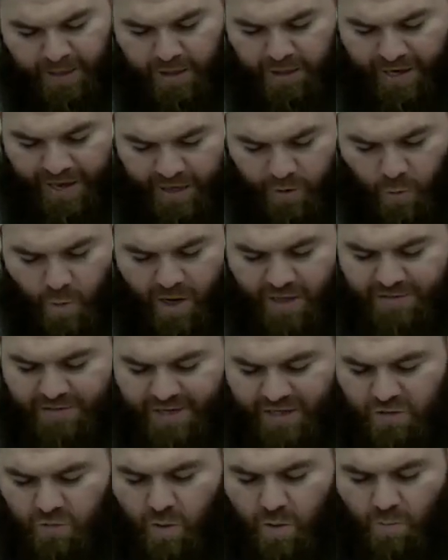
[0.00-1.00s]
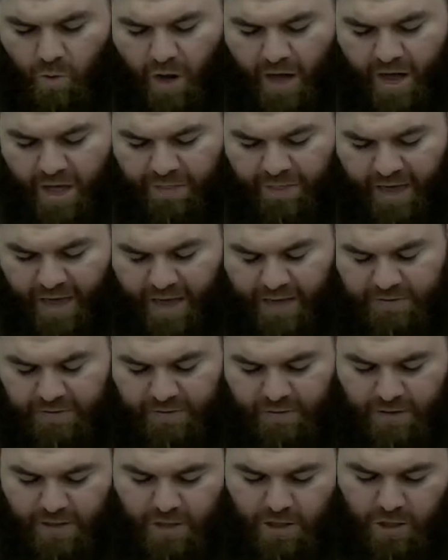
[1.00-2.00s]
Likewise, that's what Mu'adh
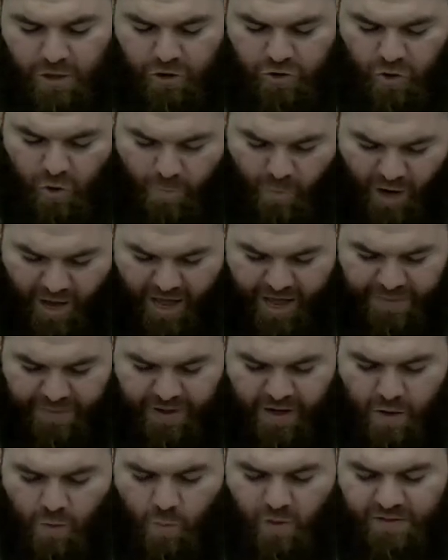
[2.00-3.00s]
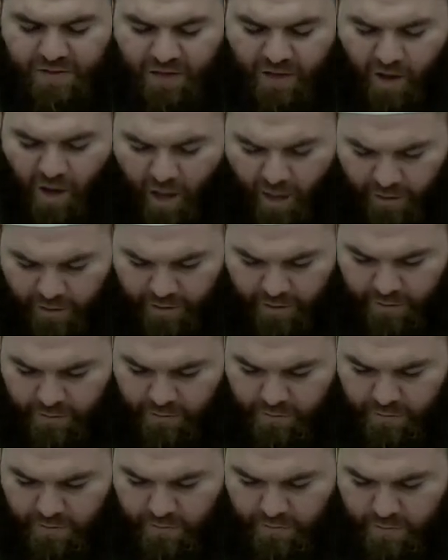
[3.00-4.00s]
has. So Mu'adh here was a caller,
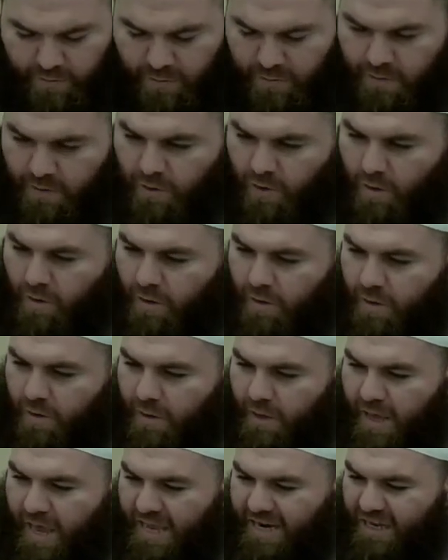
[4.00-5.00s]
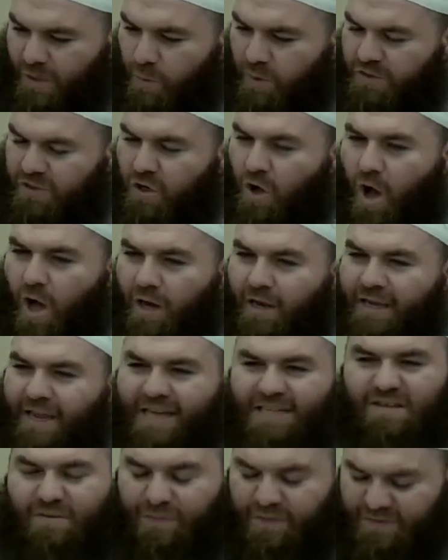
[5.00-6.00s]
and he was calling
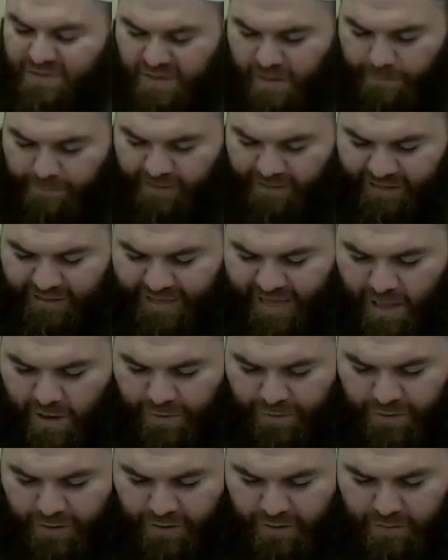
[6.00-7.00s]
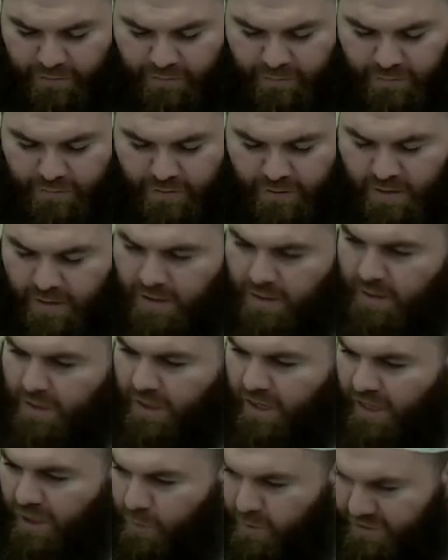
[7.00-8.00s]
as if he's completely healthy.
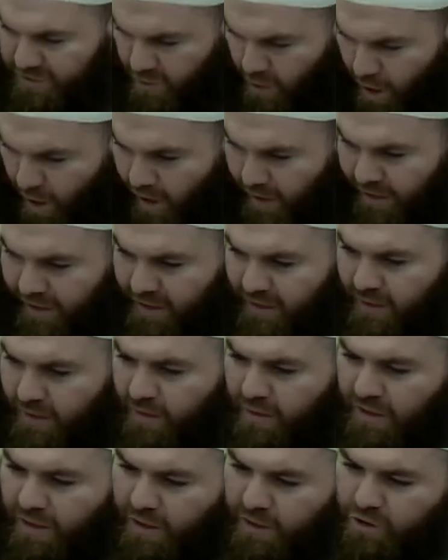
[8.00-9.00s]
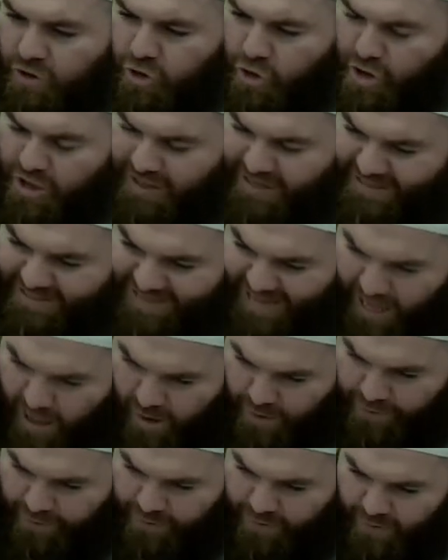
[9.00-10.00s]
He was calling during his
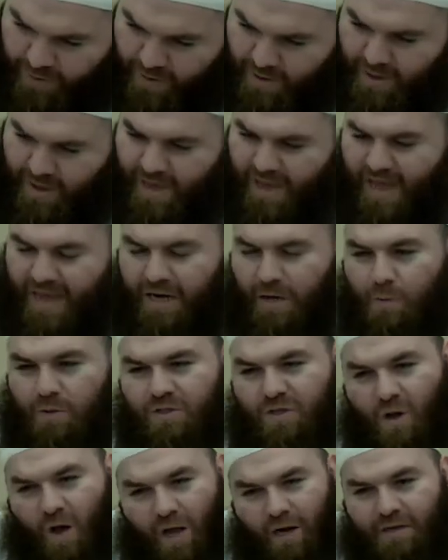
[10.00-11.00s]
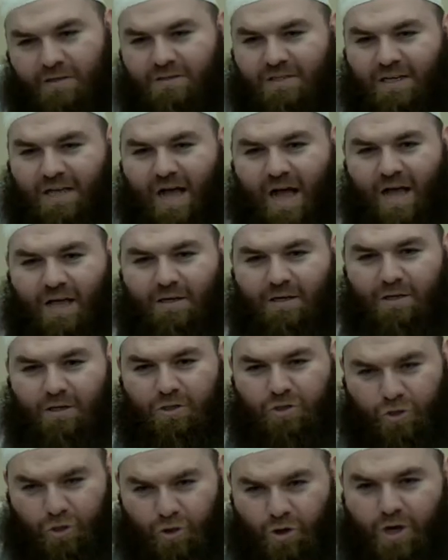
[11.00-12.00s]
health, and he was calling to God
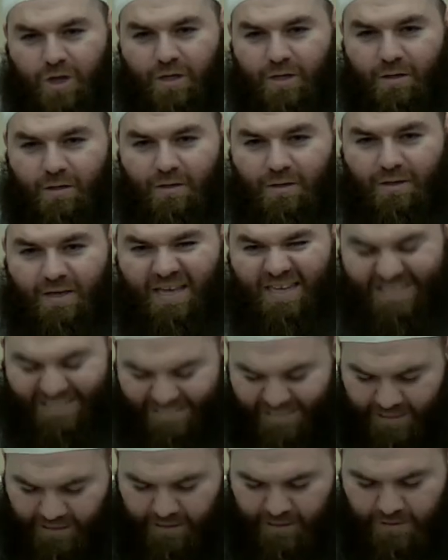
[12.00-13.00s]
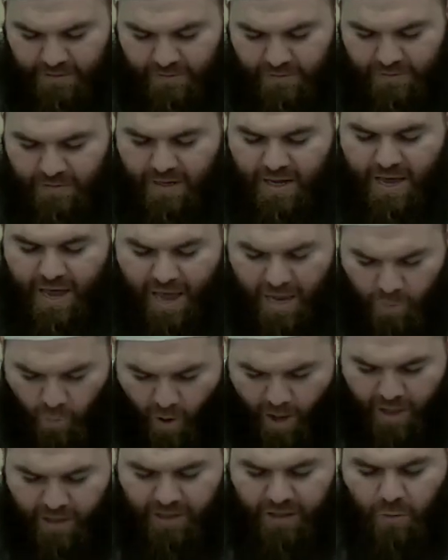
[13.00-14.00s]
during his sickness and
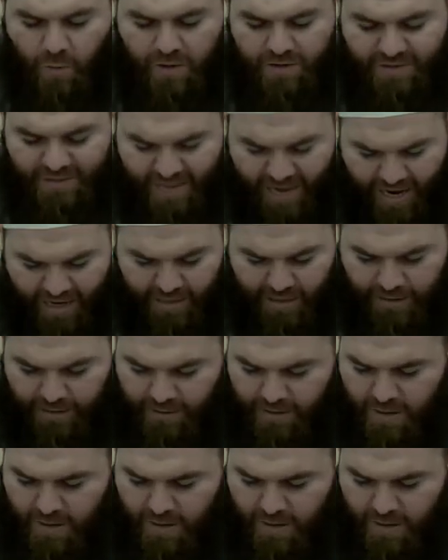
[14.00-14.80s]
while he was dying.